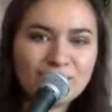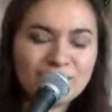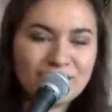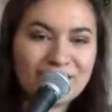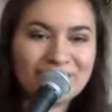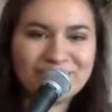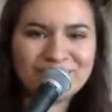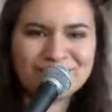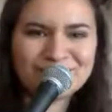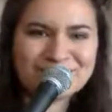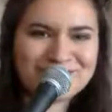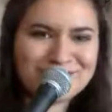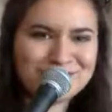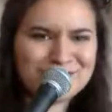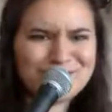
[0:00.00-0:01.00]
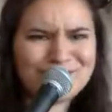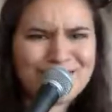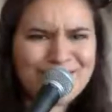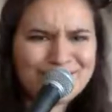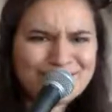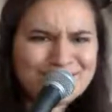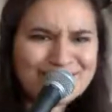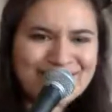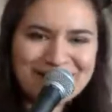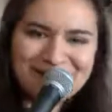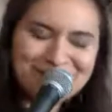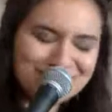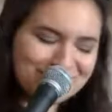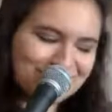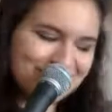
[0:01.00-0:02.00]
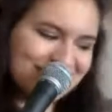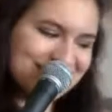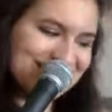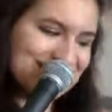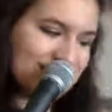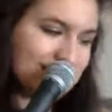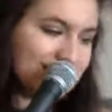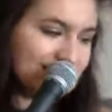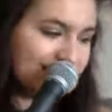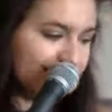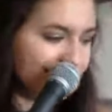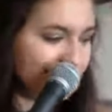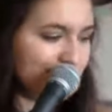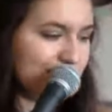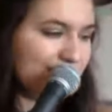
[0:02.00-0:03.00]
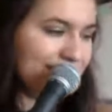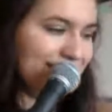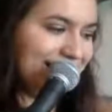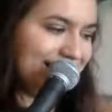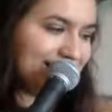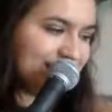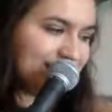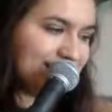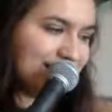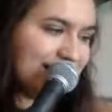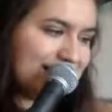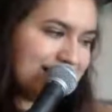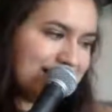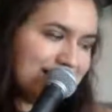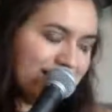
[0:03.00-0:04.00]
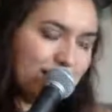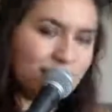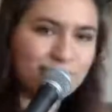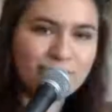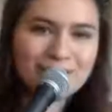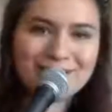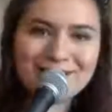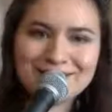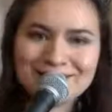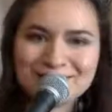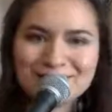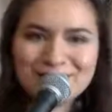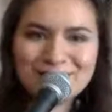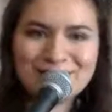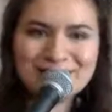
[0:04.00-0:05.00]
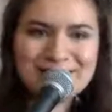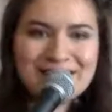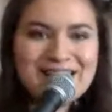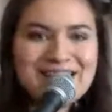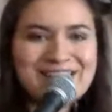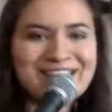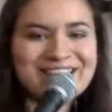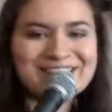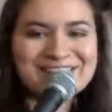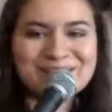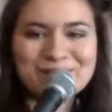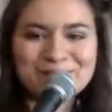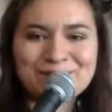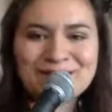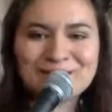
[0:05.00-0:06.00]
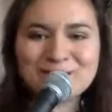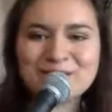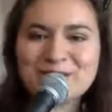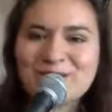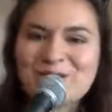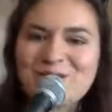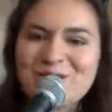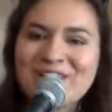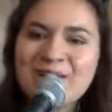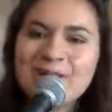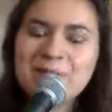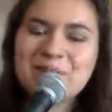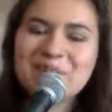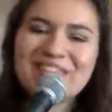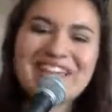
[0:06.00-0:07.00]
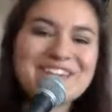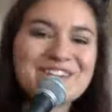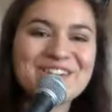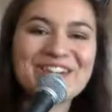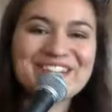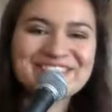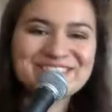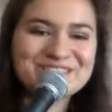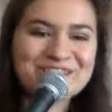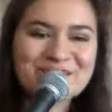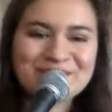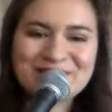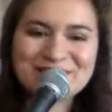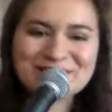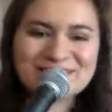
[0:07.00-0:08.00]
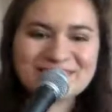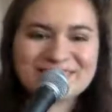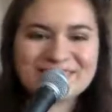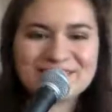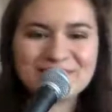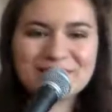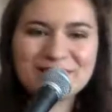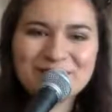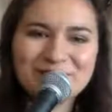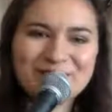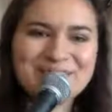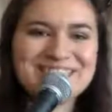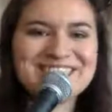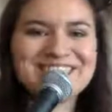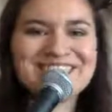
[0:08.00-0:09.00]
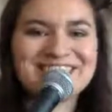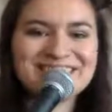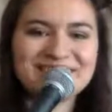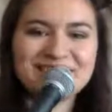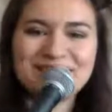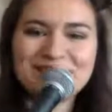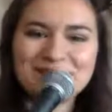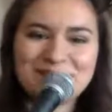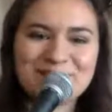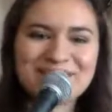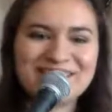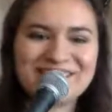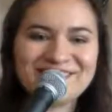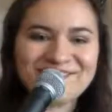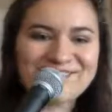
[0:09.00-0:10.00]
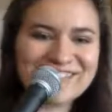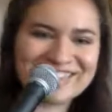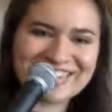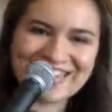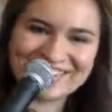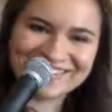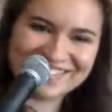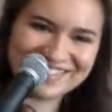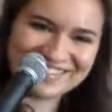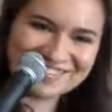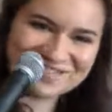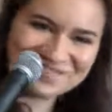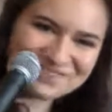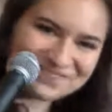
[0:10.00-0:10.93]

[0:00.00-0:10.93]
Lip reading: Live Country Sessions for having me out. This was such a blast, and hopefully I get to do it again sometime soon. Thank you guys so much for listening. This has been fantastic.